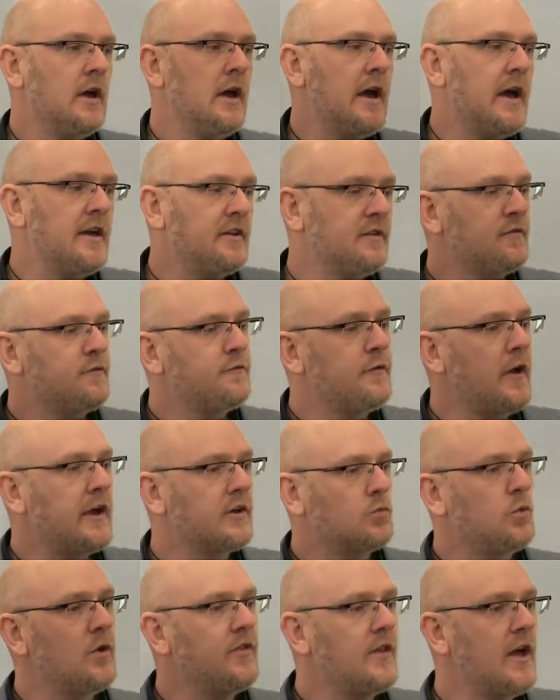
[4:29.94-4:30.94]
And in
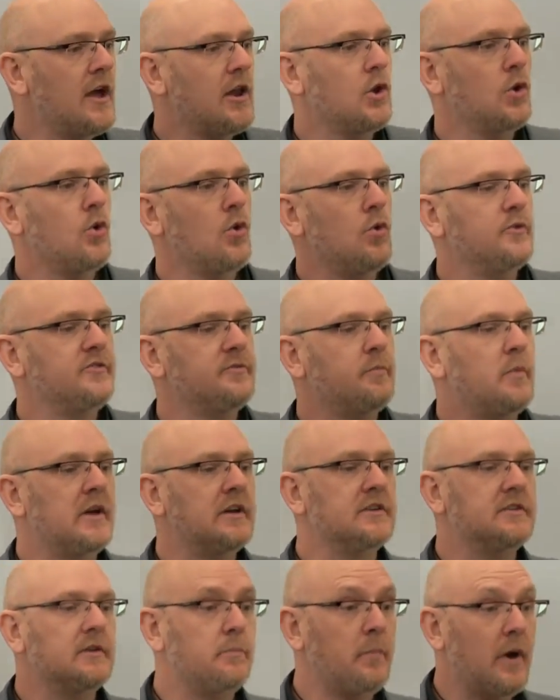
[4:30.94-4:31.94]
fact, when that law was
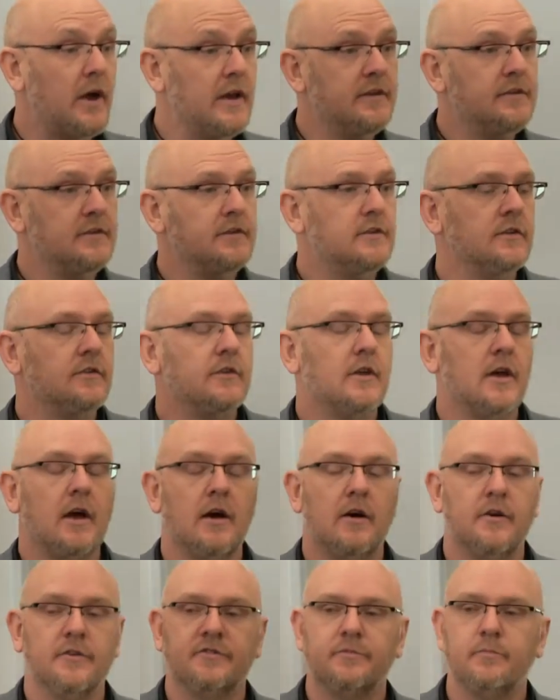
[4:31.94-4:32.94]
being debated in the
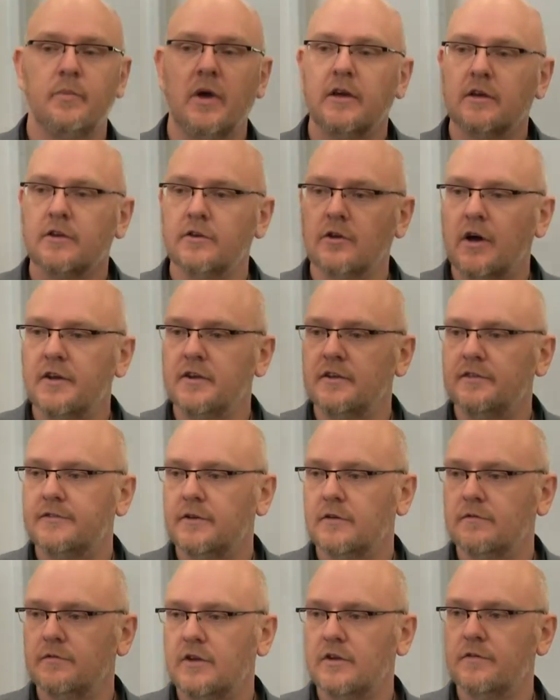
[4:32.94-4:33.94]
House back in
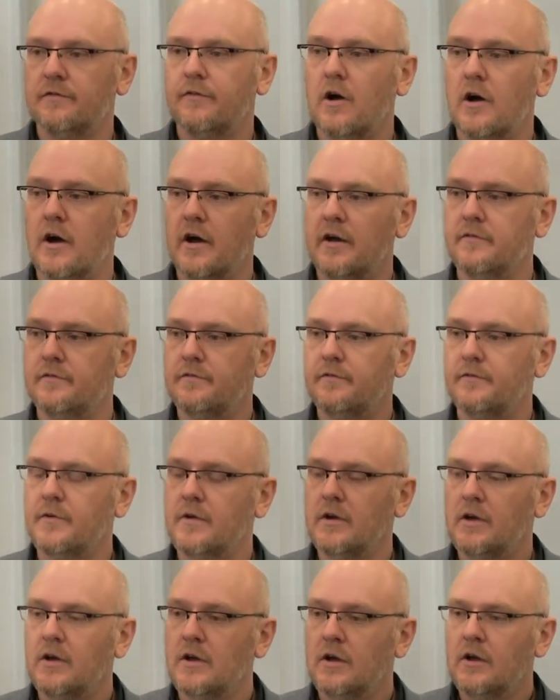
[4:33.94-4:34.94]
1975,
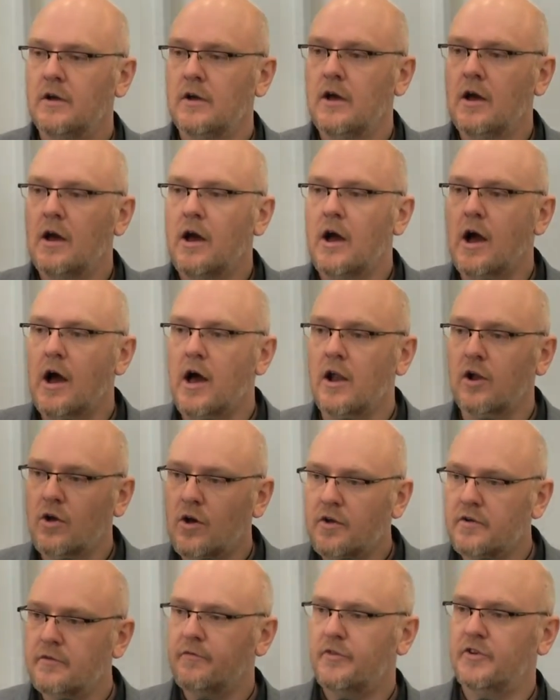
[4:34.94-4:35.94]
a
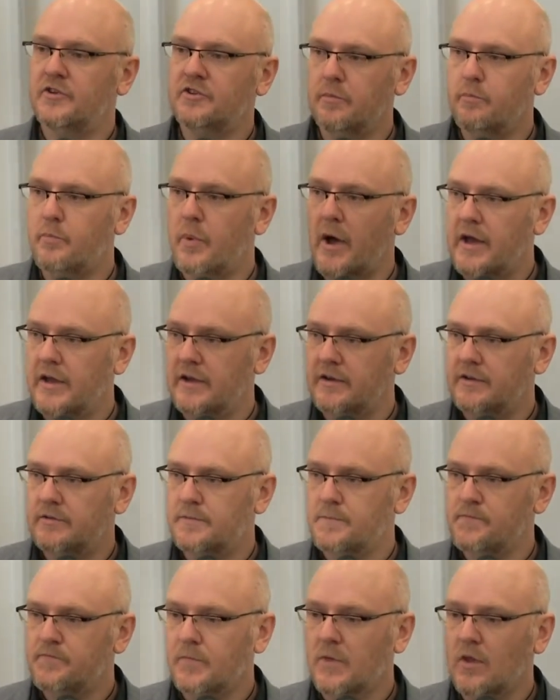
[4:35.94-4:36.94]
lot of the
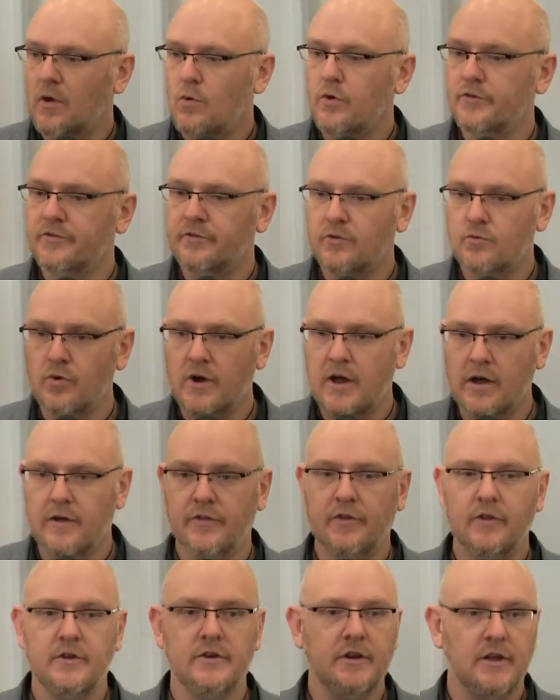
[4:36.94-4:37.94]
debate was
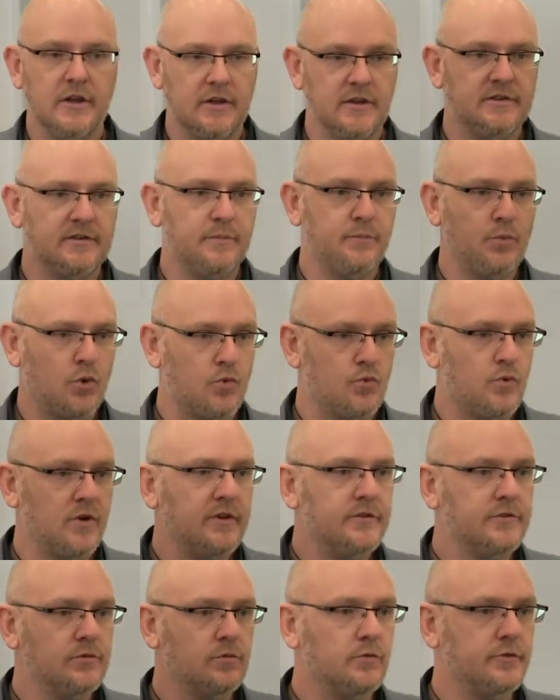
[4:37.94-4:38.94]
around the need to put
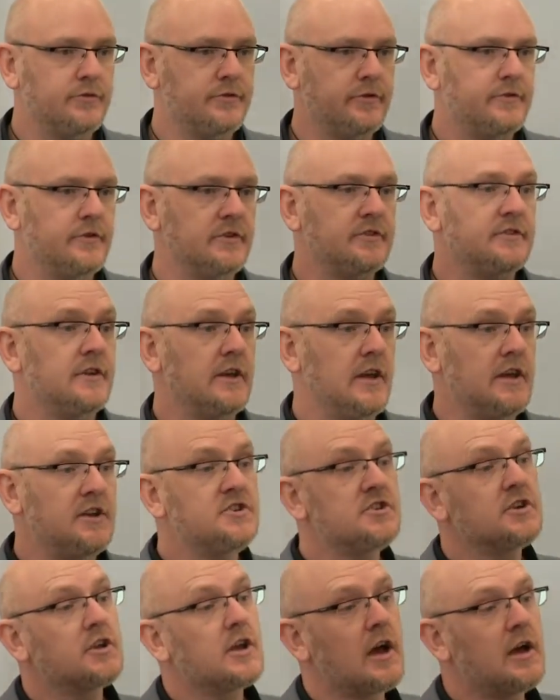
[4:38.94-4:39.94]
resources into
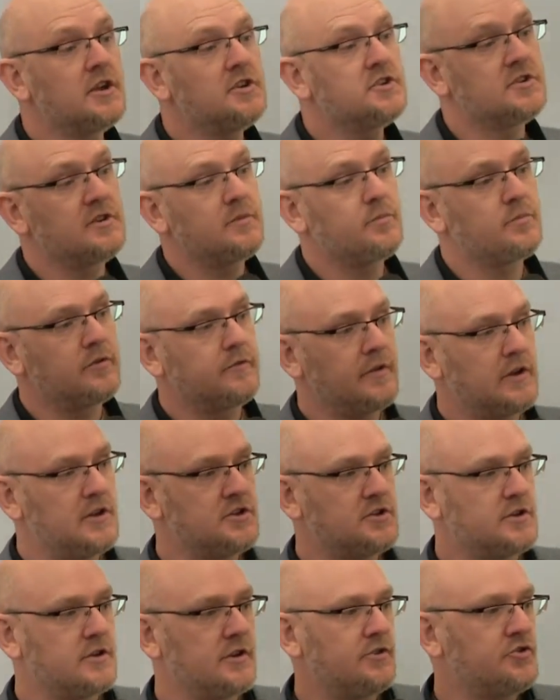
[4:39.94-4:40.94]
education,
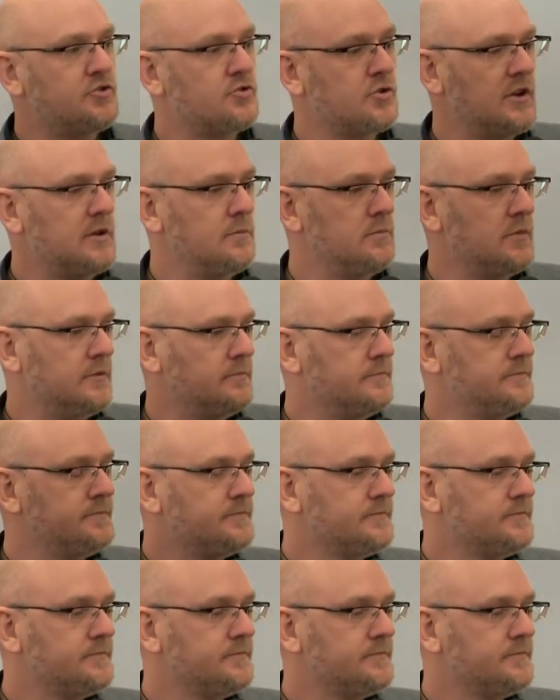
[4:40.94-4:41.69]
prevention and treatment.